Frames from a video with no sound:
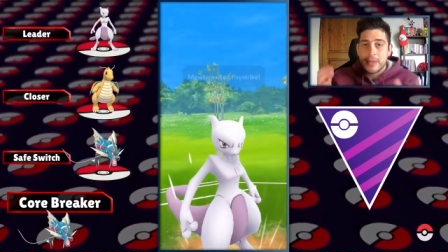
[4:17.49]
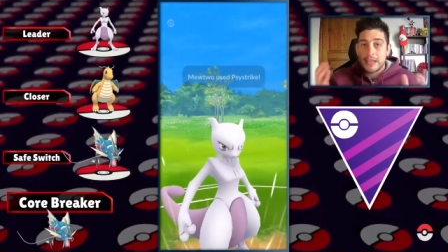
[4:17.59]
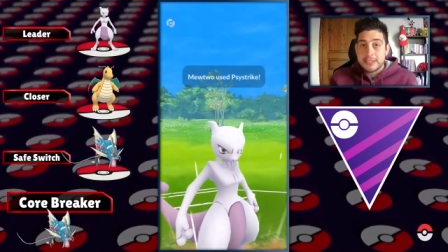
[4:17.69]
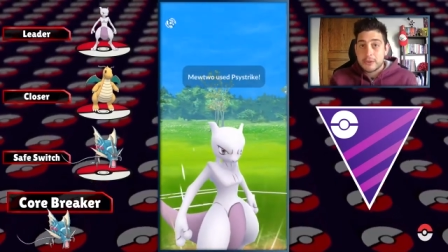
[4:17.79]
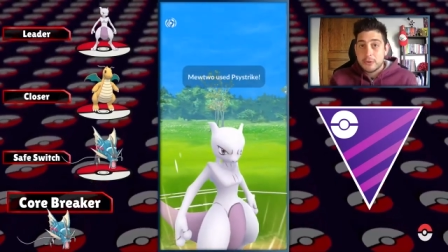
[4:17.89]

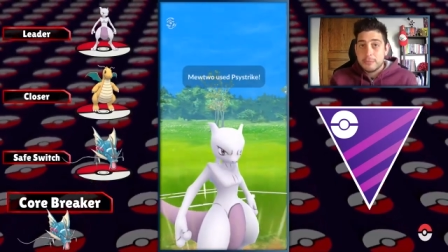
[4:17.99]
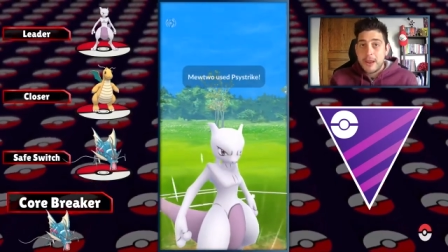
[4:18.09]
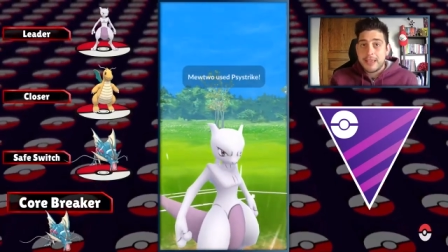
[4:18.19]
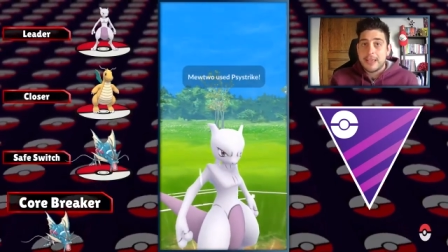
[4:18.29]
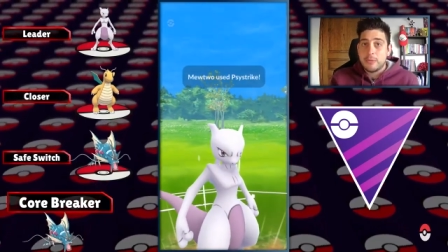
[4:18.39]
As a core
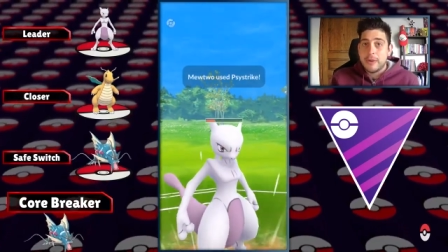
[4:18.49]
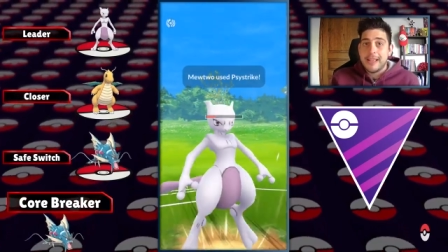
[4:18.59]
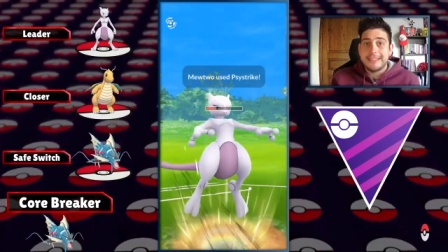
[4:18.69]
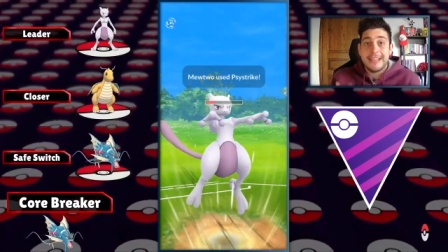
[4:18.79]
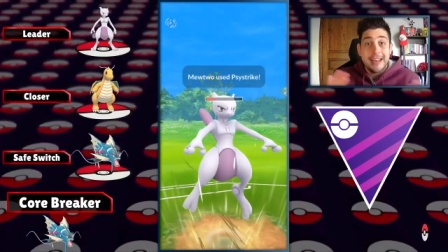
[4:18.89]
breaker, we
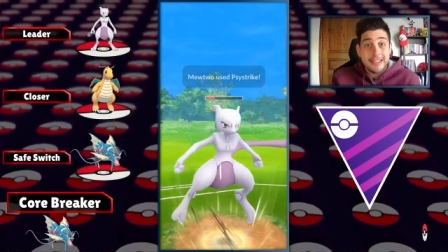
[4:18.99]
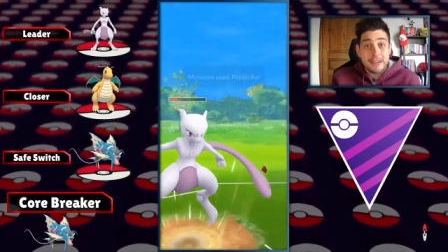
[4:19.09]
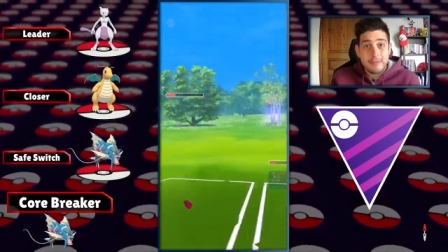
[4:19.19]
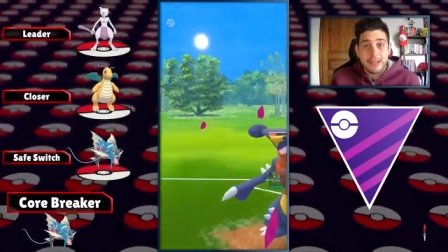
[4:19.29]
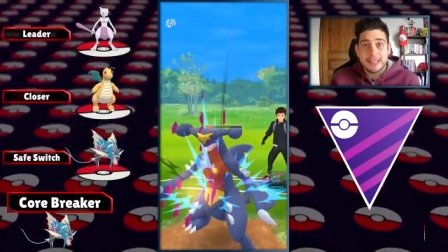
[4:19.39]
got another
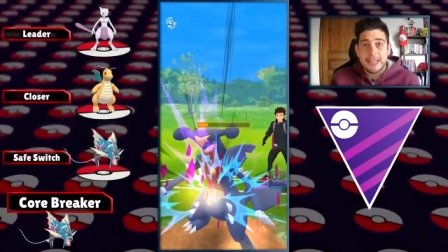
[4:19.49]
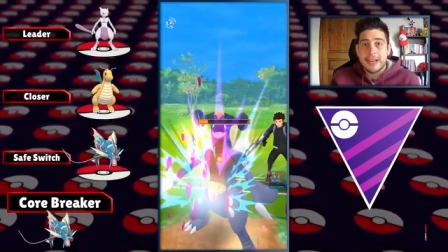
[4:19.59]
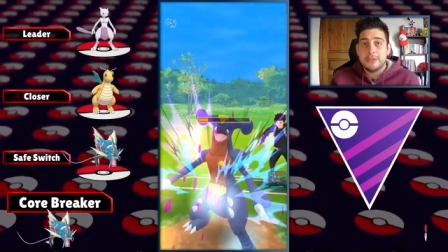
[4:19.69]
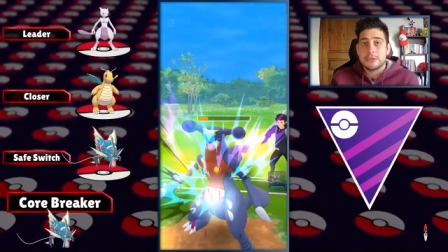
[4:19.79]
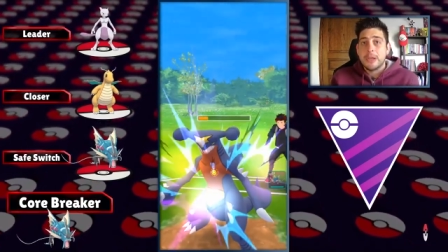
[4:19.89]
Mega
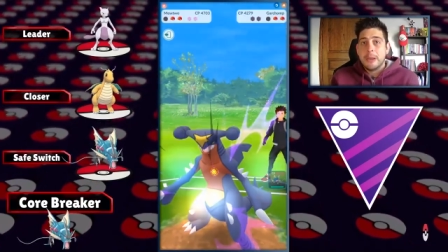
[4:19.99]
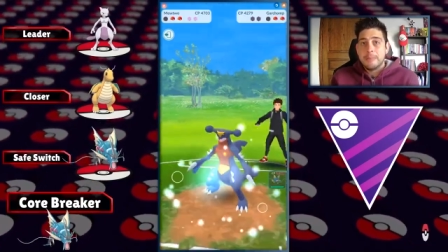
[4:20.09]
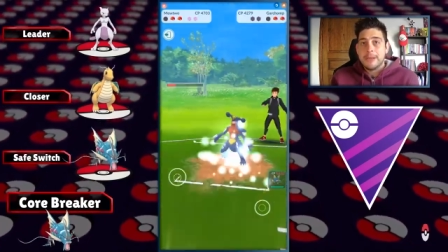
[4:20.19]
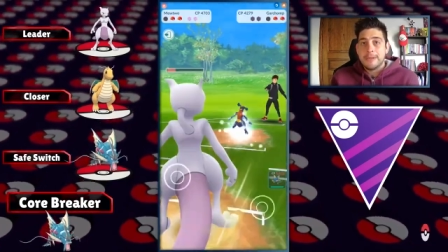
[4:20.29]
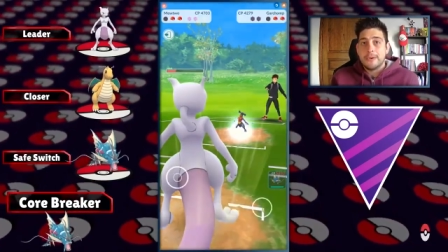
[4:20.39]
Gyarados
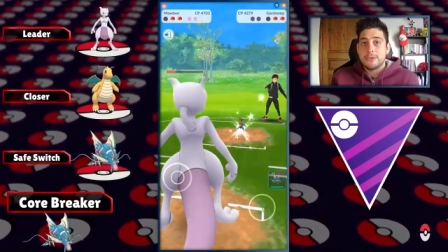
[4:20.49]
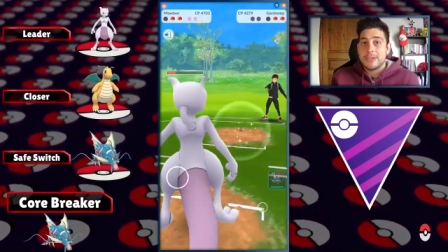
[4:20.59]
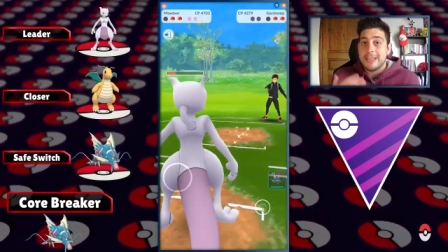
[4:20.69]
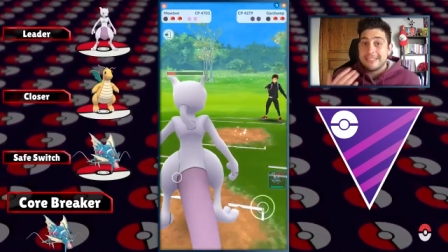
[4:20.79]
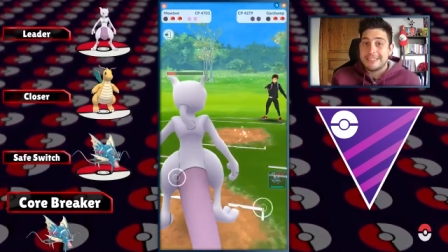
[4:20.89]
because
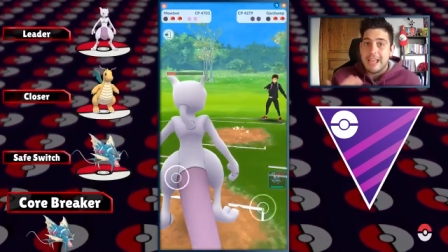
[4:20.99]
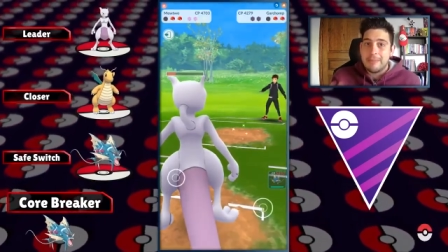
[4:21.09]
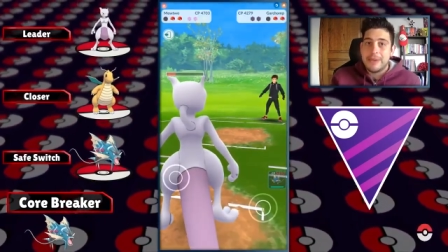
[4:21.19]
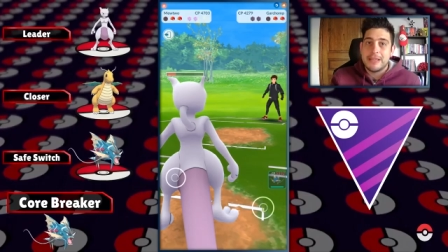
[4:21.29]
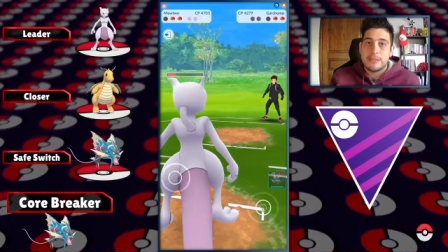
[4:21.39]
its
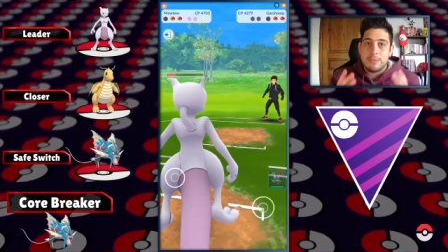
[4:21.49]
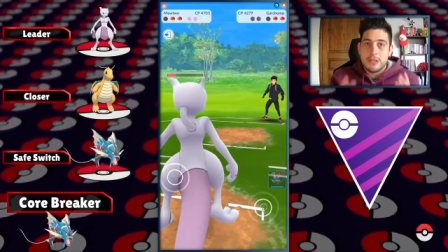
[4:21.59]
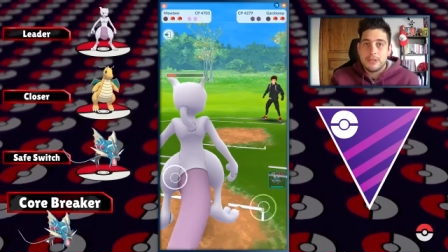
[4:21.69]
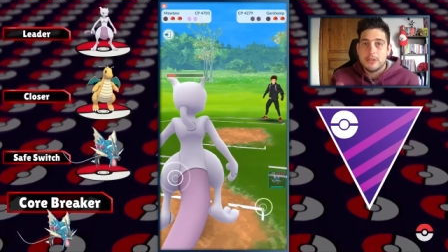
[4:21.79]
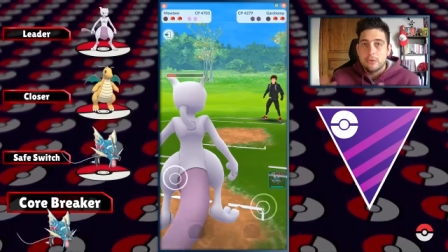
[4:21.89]
typing is
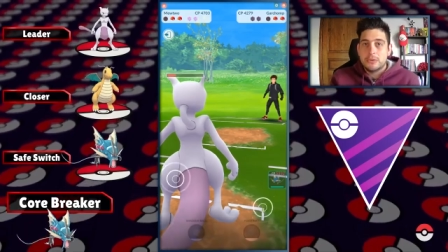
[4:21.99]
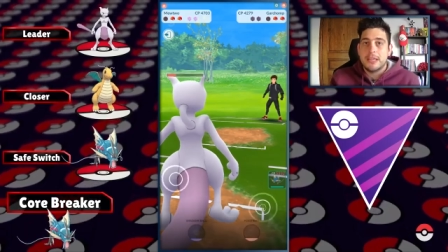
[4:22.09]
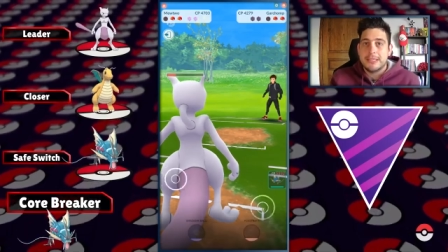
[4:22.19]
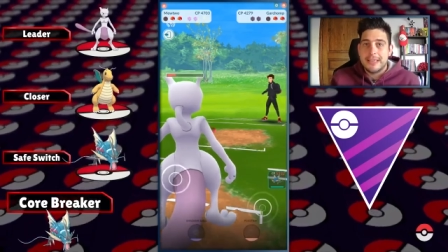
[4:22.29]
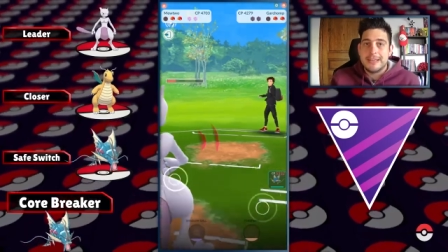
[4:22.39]
pretty good
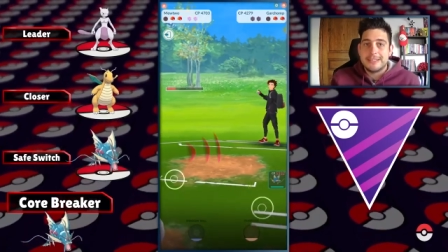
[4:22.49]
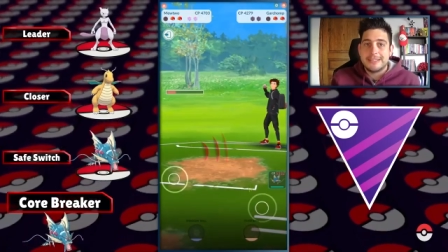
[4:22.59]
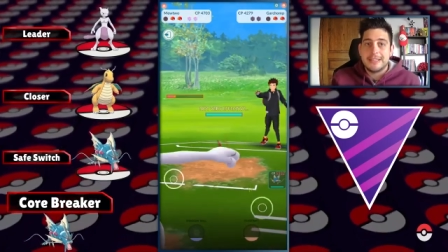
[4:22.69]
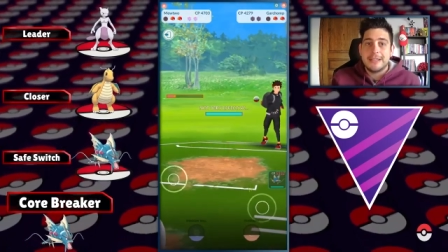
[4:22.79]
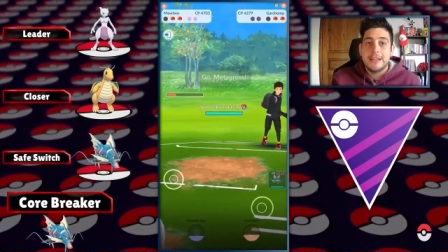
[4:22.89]

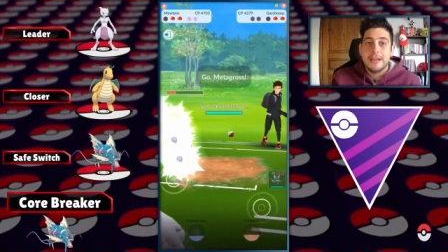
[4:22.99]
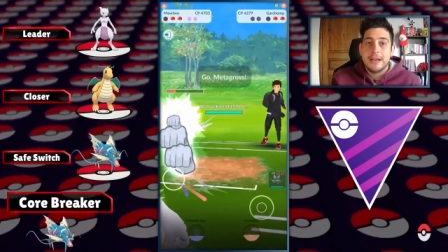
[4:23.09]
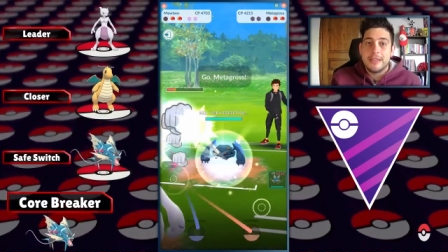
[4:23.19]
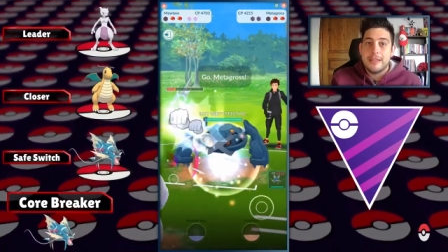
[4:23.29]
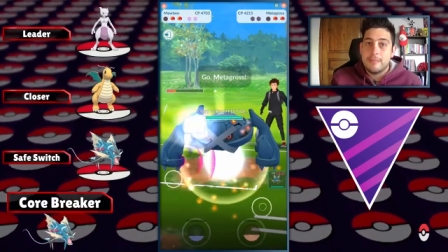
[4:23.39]
against uh,
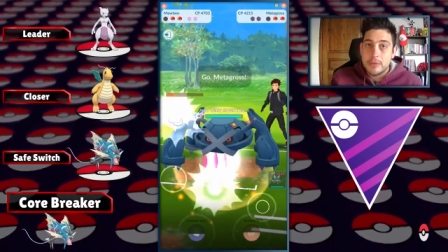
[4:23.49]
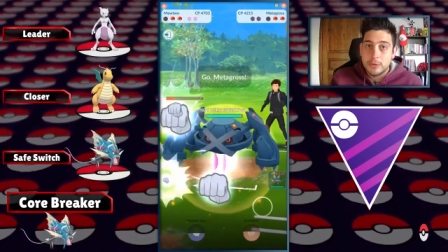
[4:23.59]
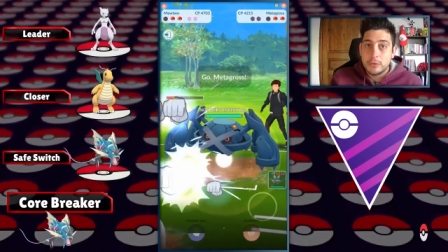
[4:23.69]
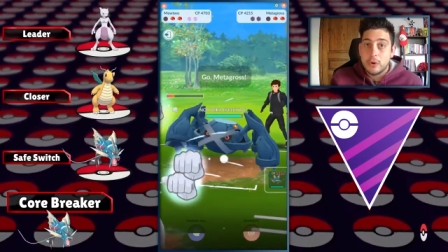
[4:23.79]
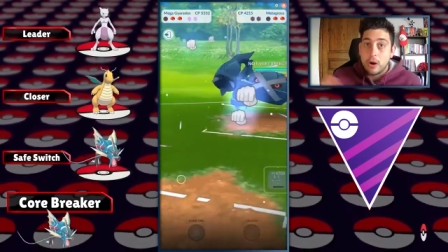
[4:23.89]
uh, the
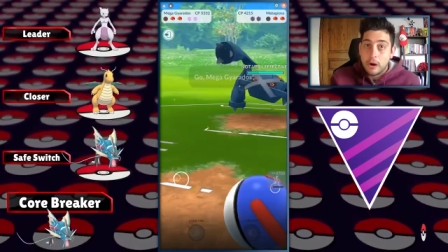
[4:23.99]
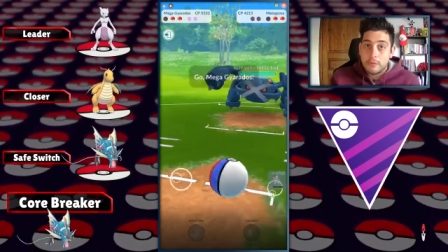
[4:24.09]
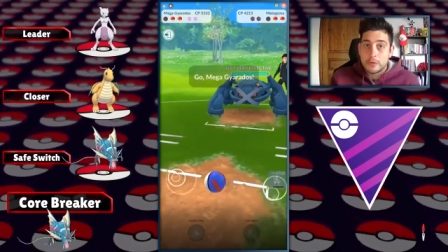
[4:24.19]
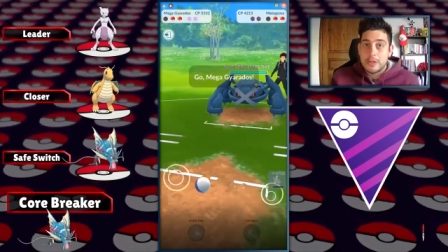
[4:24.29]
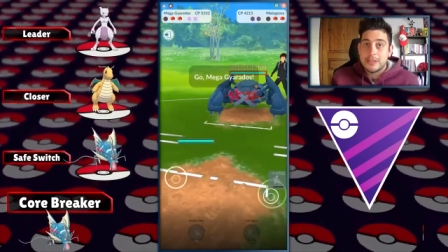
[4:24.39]
Mewtwo,
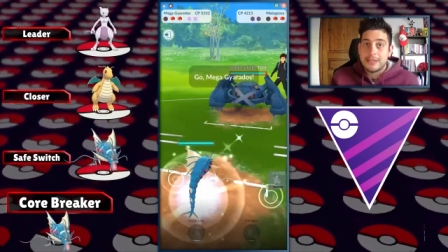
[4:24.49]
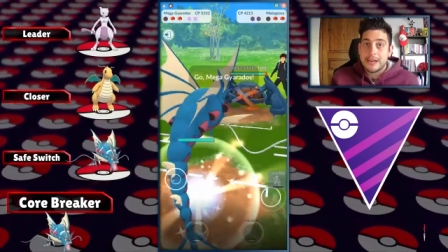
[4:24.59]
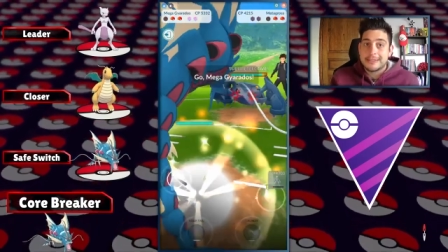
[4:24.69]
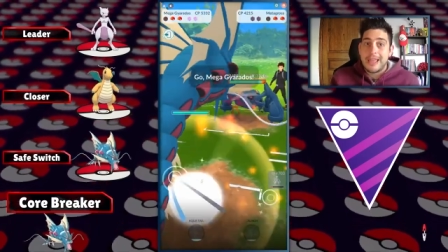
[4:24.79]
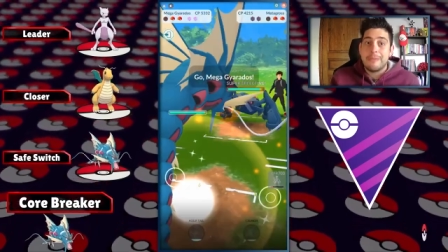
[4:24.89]
obviously the
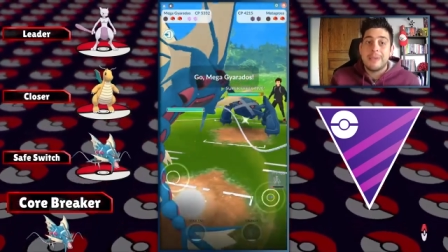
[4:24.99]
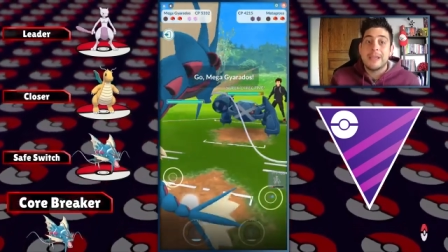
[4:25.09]
Dark typing,